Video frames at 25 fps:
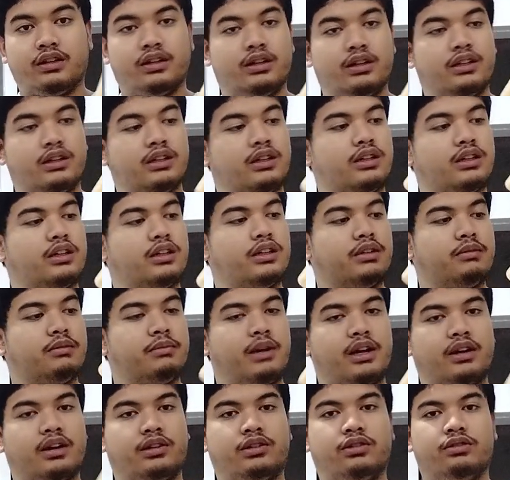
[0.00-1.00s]
uh,
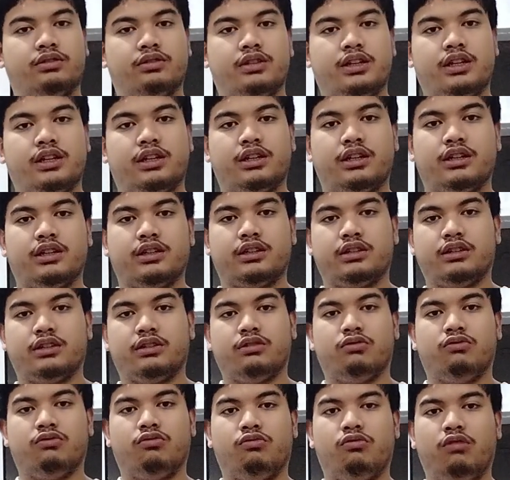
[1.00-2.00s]
macaroni,
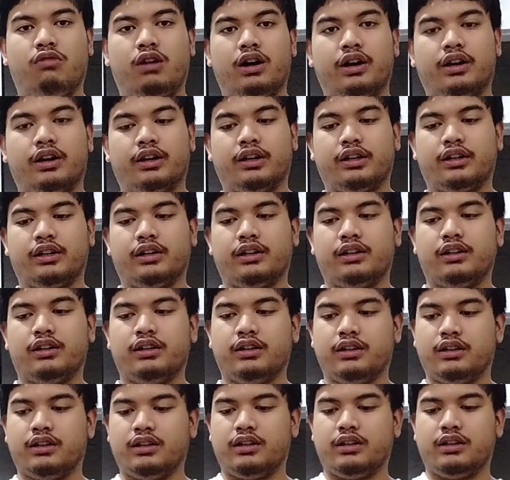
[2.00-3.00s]

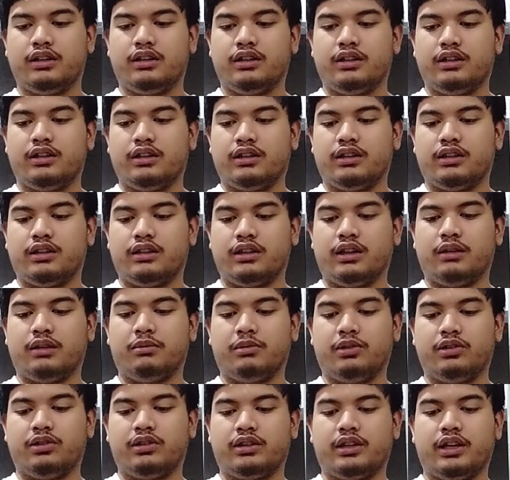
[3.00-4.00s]
water, del
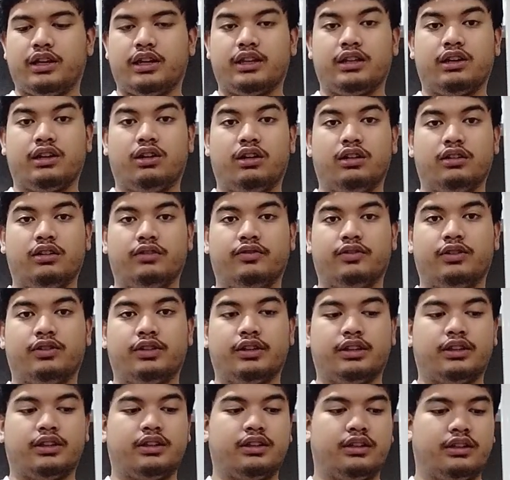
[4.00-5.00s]
monte, and olive
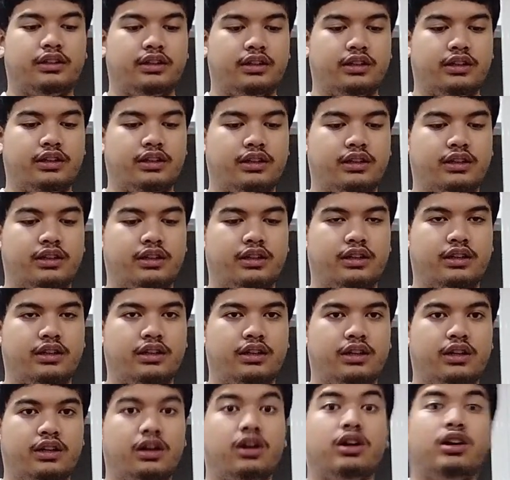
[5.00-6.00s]
oil.
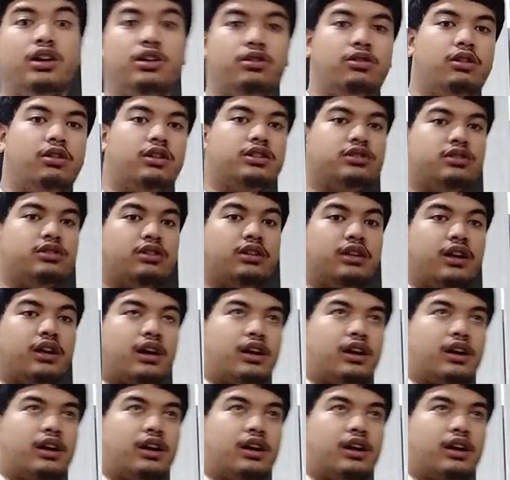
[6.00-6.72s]
Oh, also